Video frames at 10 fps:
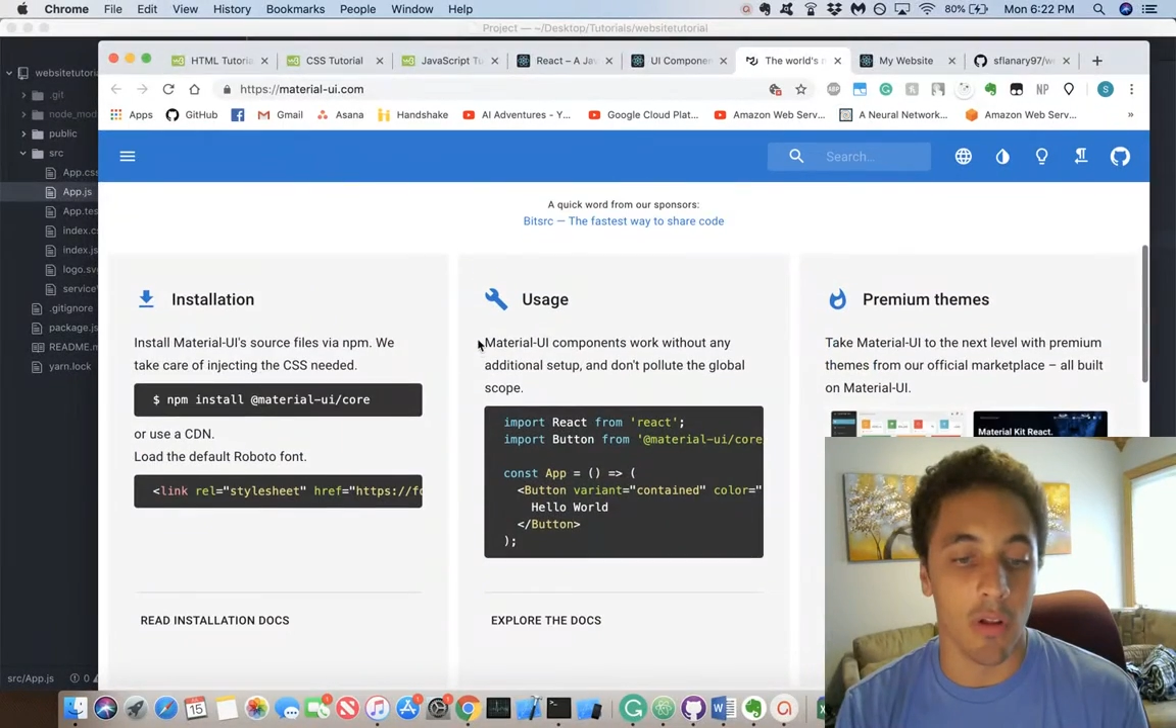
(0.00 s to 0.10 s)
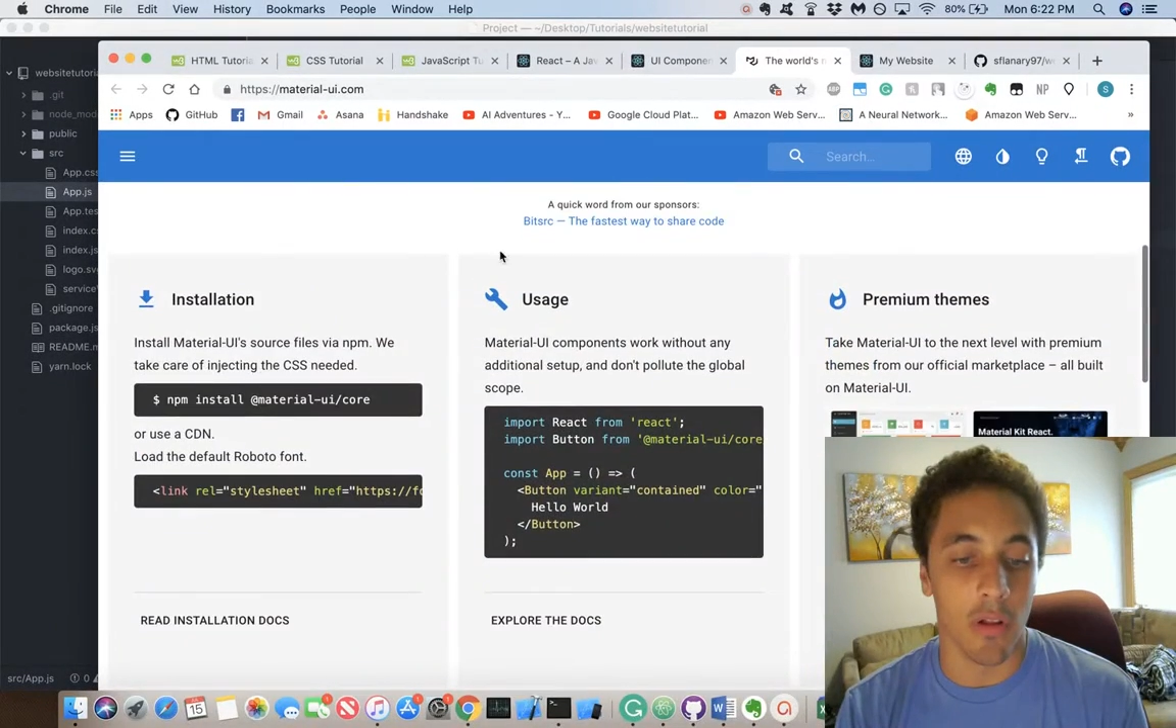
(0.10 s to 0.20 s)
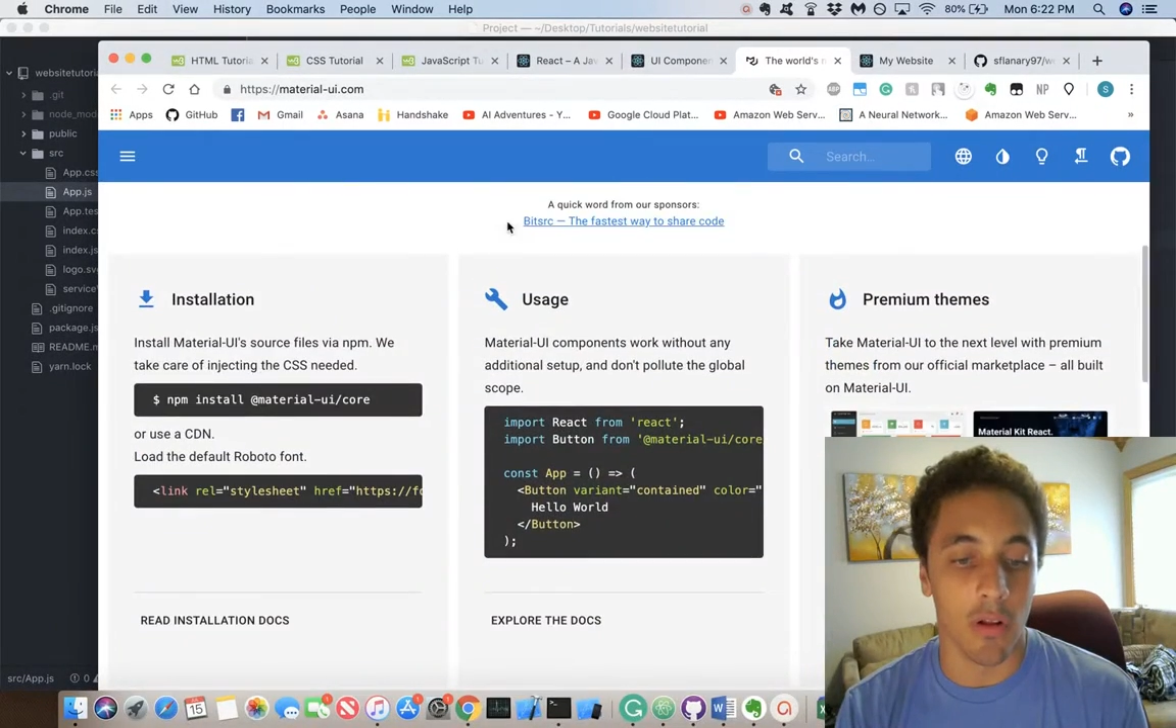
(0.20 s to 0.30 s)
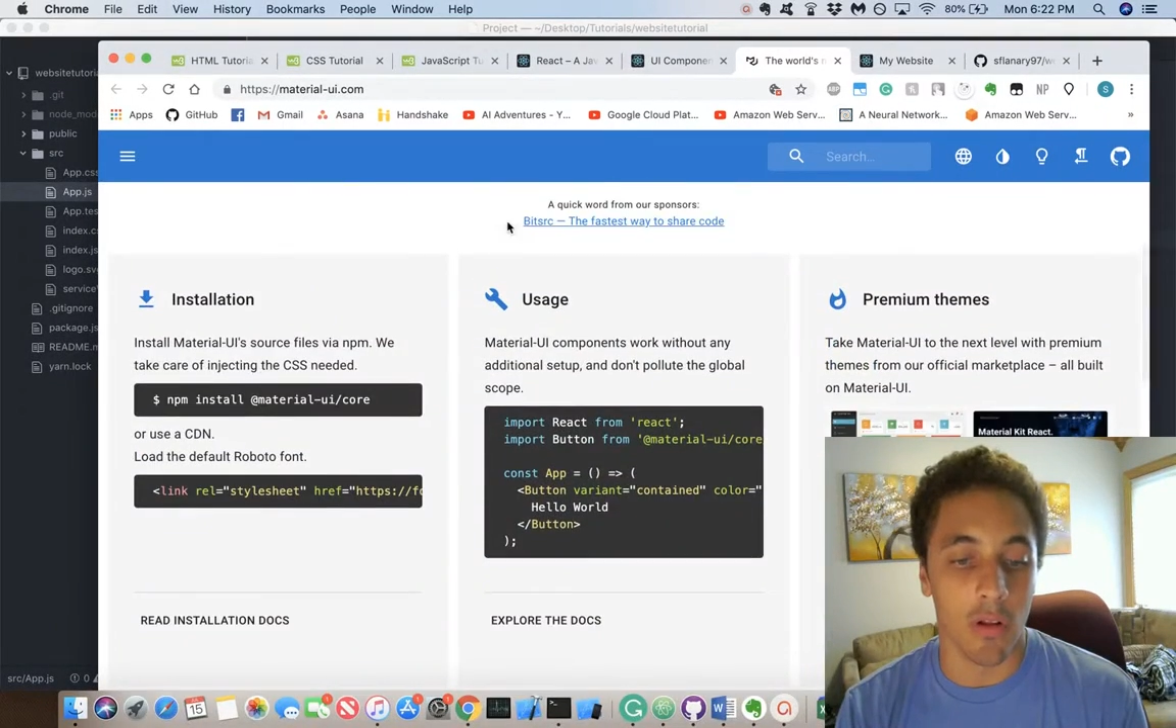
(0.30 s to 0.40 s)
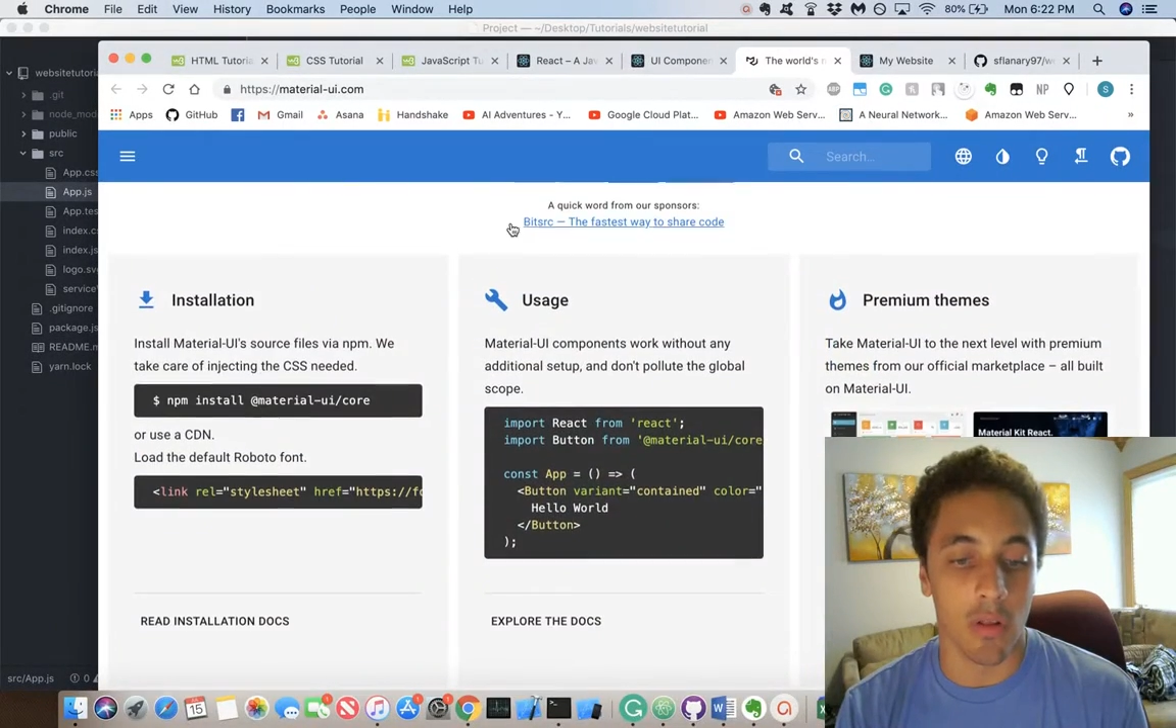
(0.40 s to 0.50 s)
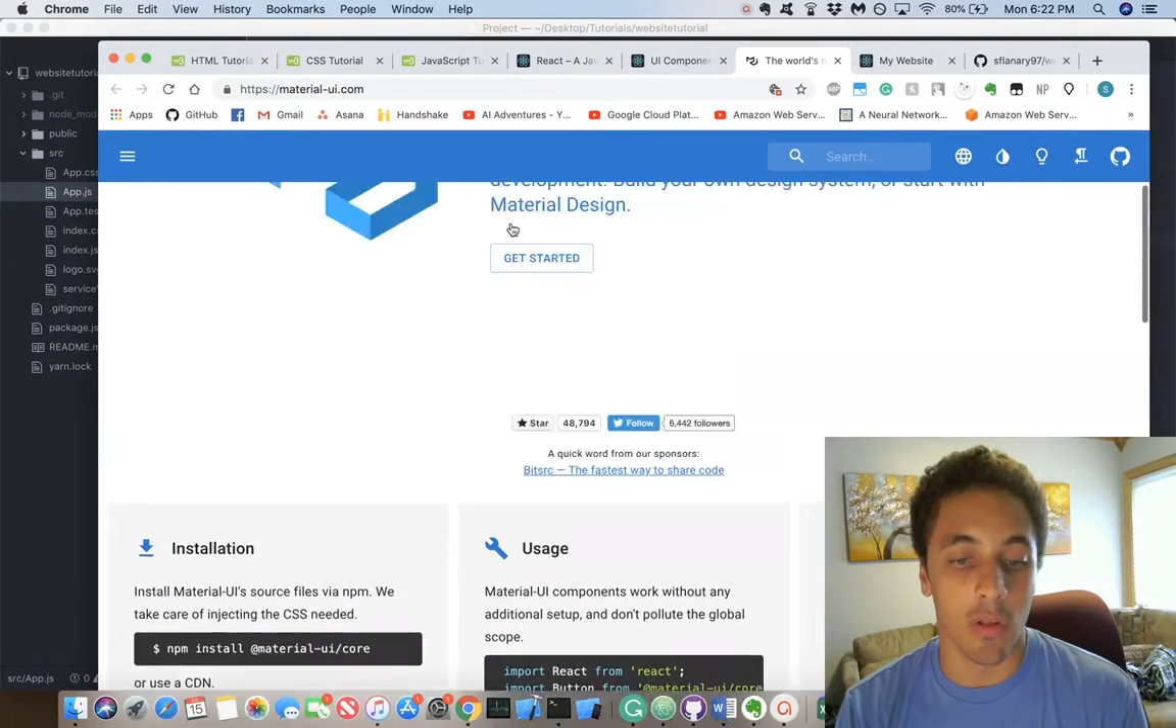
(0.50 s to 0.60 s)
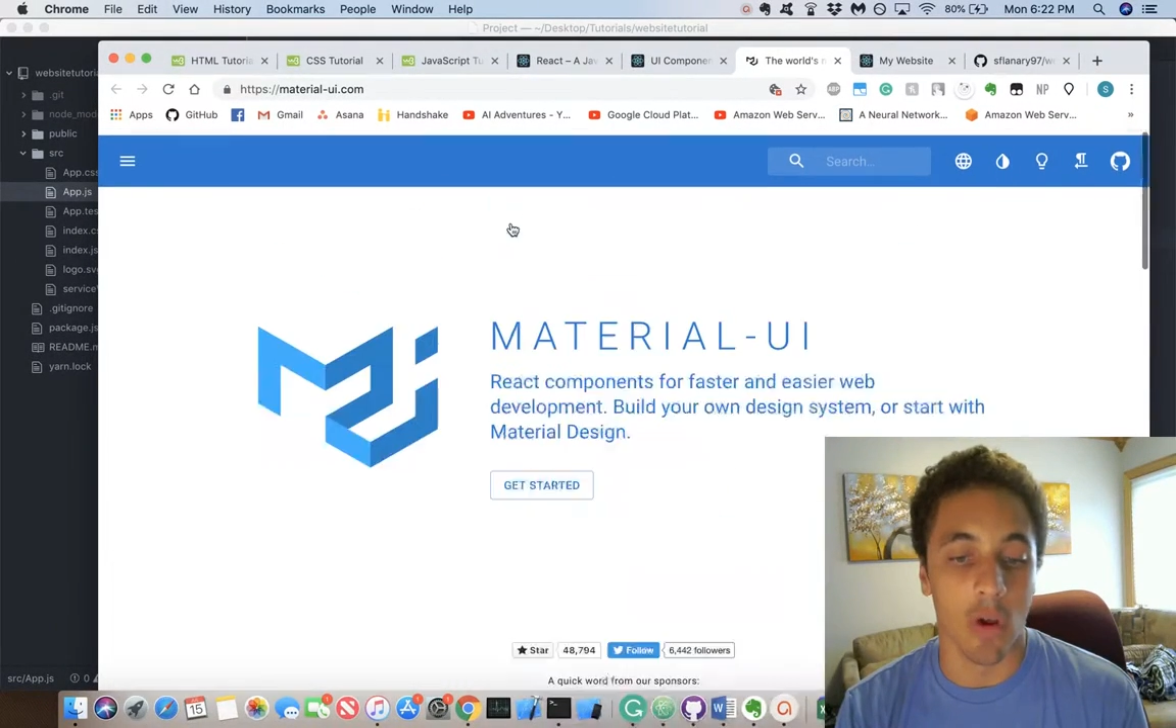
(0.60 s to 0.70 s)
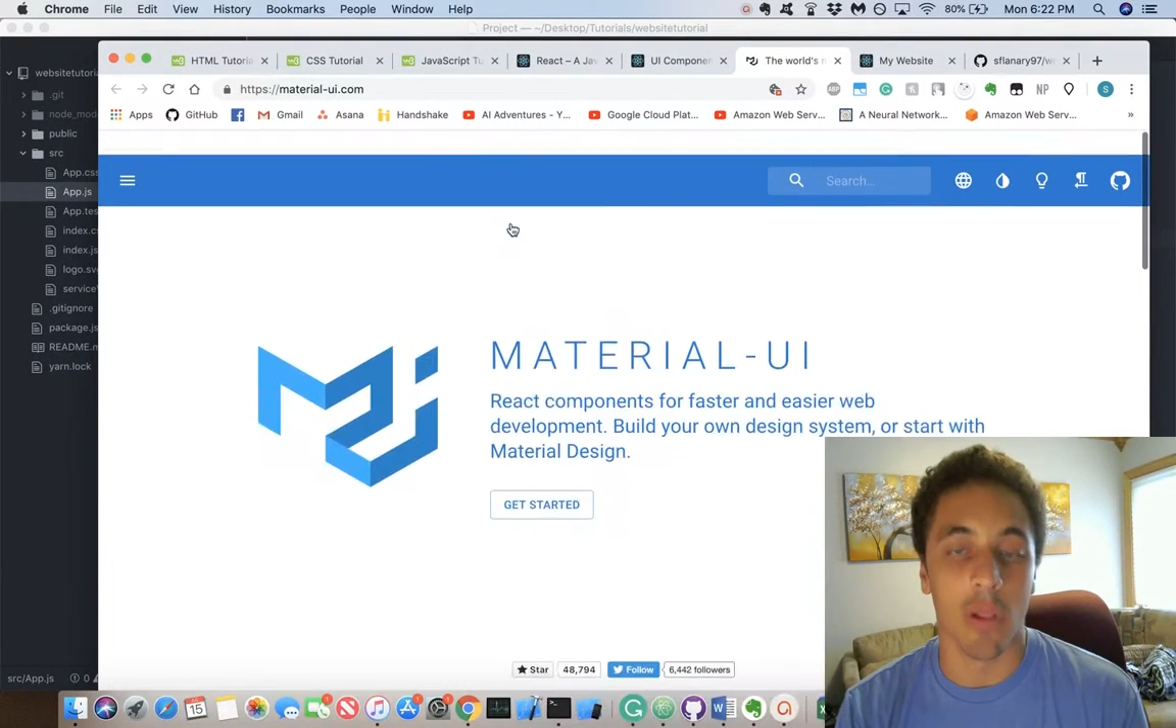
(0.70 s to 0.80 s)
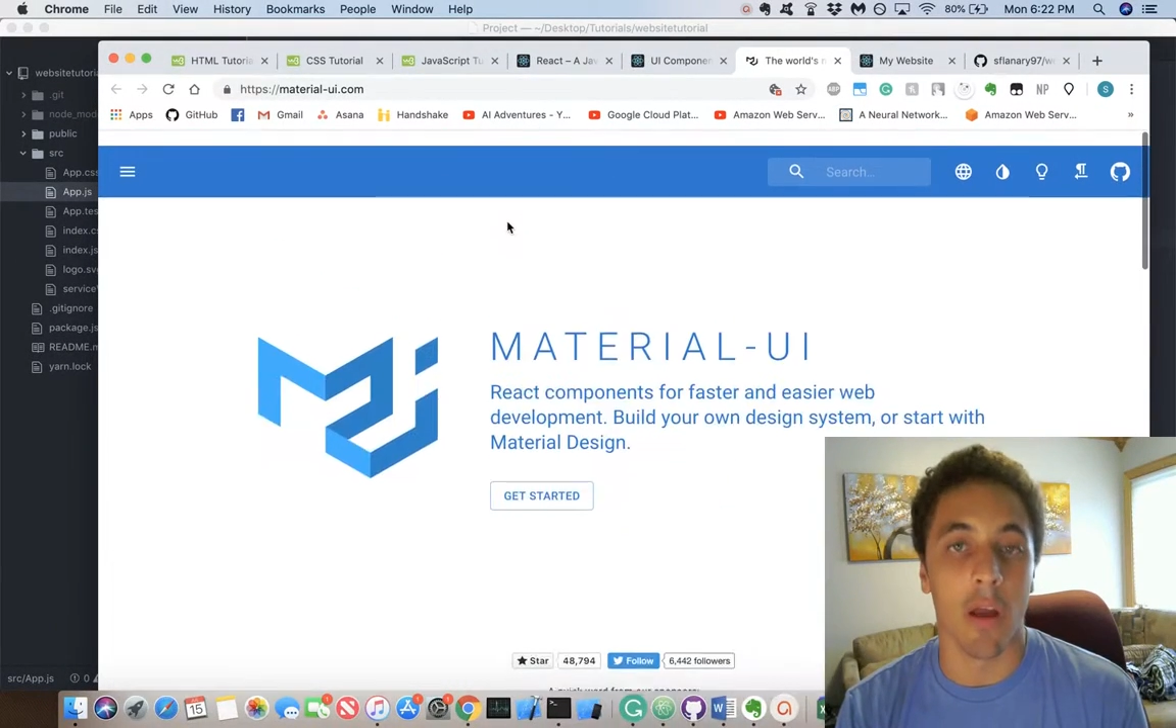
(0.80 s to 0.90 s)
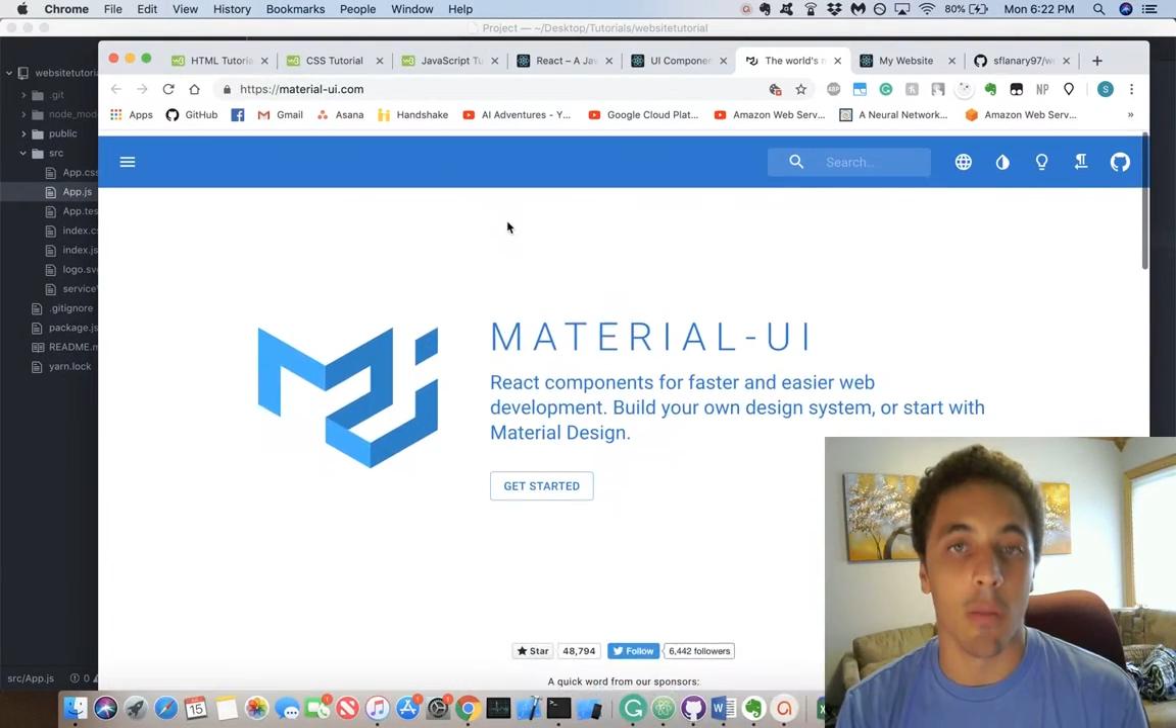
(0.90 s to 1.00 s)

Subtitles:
It'll look like